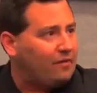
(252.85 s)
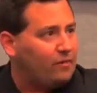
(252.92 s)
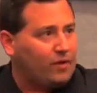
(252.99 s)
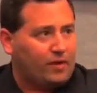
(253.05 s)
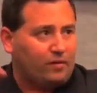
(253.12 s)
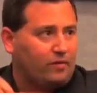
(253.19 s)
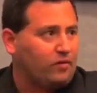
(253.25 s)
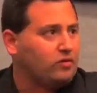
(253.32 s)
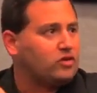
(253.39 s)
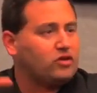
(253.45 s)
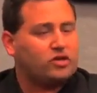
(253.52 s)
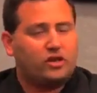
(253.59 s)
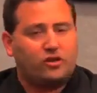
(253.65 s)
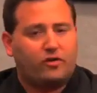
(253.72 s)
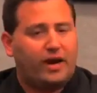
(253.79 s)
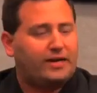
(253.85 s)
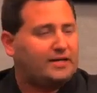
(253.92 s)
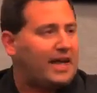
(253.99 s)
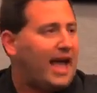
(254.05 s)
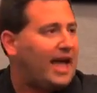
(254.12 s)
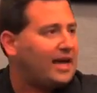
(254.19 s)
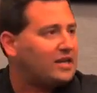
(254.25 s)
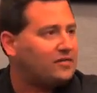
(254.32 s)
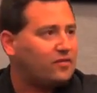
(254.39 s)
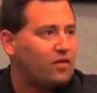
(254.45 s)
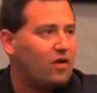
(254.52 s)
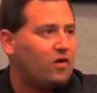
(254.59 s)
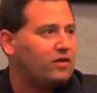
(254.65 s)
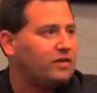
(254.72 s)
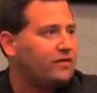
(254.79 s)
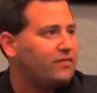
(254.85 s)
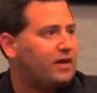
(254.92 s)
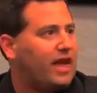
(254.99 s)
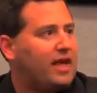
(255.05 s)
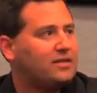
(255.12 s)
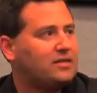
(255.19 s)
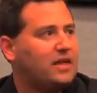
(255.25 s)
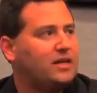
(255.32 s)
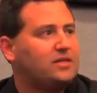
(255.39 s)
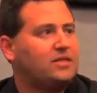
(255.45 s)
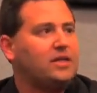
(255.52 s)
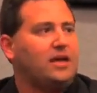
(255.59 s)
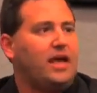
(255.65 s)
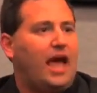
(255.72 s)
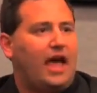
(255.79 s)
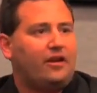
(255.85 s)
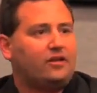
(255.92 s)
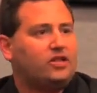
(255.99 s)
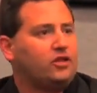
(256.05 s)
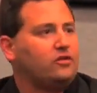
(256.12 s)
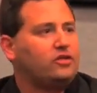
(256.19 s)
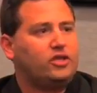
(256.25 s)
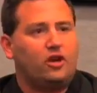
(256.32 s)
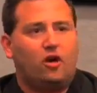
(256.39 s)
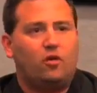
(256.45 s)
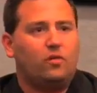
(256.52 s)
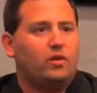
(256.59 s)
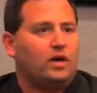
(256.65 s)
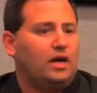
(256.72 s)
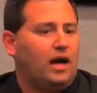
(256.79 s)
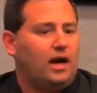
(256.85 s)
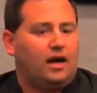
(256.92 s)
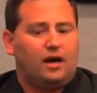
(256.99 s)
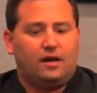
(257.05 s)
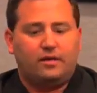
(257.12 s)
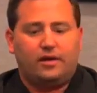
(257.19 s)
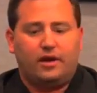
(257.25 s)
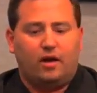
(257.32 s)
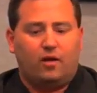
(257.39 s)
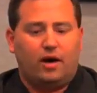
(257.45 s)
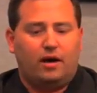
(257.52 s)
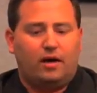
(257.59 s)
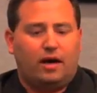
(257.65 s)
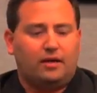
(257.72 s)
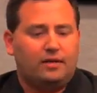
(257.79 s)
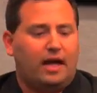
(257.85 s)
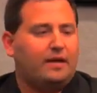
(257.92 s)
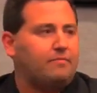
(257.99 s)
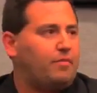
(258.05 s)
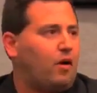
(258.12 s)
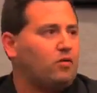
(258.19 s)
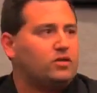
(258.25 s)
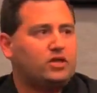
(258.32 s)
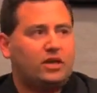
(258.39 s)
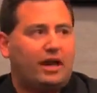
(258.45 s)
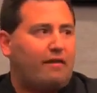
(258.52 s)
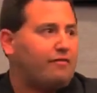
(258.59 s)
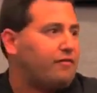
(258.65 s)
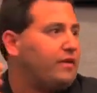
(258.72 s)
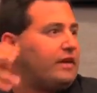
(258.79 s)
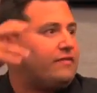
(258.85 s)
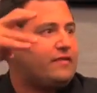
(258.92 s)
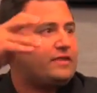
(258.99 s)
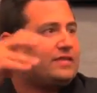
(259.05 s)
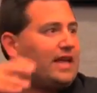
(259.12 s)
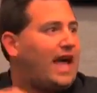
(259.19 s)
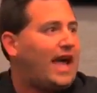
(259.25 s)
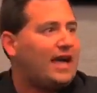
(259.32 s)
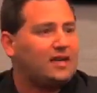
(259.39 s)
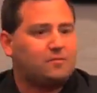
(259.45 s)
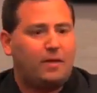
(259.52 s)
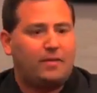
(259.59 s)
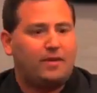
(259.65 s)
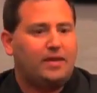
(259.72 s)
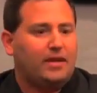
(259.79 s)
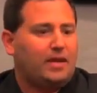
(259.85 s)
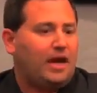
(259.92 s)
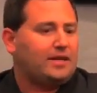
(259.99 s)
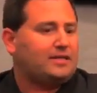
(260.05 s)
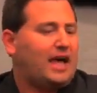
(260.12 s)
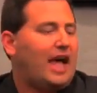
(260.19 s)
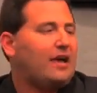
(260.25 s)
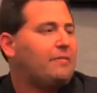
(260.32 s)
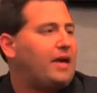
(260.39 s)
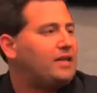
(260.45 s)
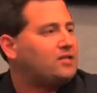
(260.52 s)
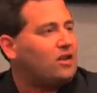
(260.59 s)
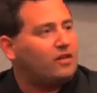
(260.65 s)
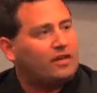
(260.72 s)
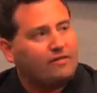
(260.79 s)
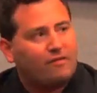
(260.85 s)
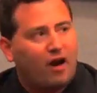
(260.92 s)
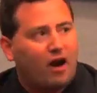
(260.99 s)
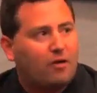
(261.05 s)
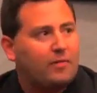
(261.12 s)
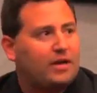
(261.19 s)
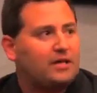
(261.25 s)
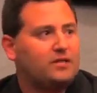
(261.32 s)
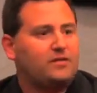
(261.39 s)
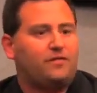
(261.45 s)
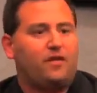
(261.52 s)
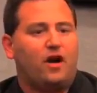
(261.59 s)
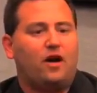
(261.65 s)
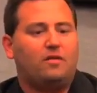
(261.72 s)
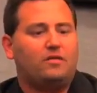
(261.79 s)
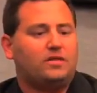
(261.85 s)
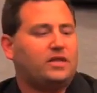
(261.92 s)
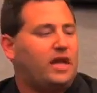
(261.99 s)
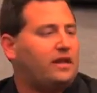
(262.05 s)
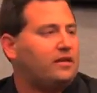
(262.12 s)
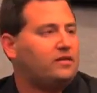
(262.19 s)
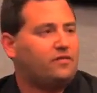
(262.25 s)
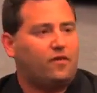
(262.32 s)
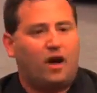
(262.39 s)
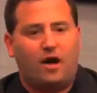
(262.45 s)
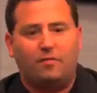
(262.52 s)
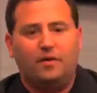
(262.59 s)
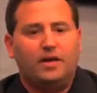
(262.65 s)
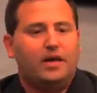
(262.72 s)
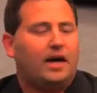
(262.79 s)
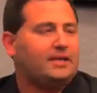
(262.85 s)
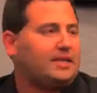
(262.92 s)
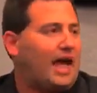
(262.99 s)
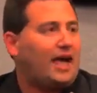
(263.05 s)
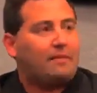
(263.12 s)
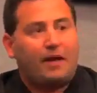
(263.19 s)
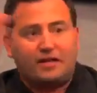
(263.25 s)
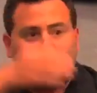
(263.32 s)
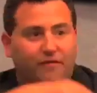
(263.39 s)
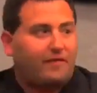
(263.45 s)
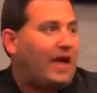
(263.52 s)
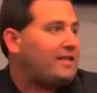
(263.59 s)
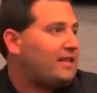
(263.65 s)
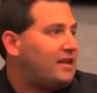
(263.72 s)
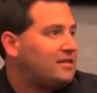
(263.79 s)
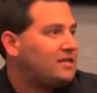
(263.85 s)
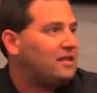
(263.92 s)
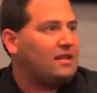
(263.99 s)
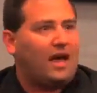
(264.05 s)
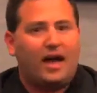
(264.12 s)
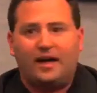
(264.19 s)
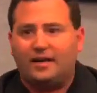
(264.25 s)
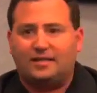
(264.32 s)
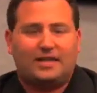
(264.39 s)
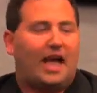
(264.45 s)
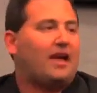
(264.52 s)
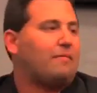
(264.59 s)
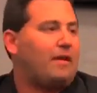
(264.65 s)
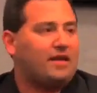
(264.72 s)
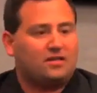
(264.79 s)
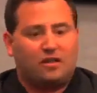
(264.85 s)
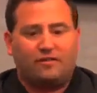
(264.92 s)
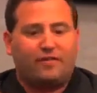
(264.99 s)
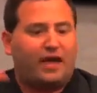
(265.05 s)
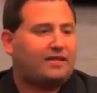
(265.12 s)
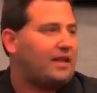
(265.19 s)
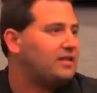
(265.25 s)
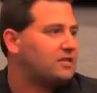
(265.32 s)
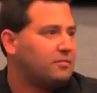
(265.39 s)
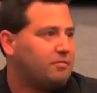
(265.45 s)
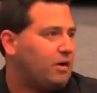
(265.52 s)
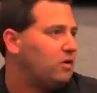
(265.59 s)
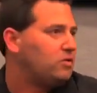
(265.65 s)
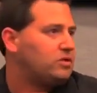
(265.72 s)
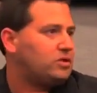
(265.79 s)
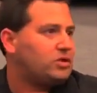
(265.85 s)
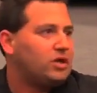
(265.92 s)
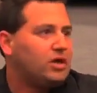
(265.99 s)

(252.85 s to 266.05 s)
users can create tags for all the different assets and choose, a light post could have 3 different tags, maybe a tag based on the environment it's from, a tag based on the fact that it's a light, a tag based on the fact that it's a post,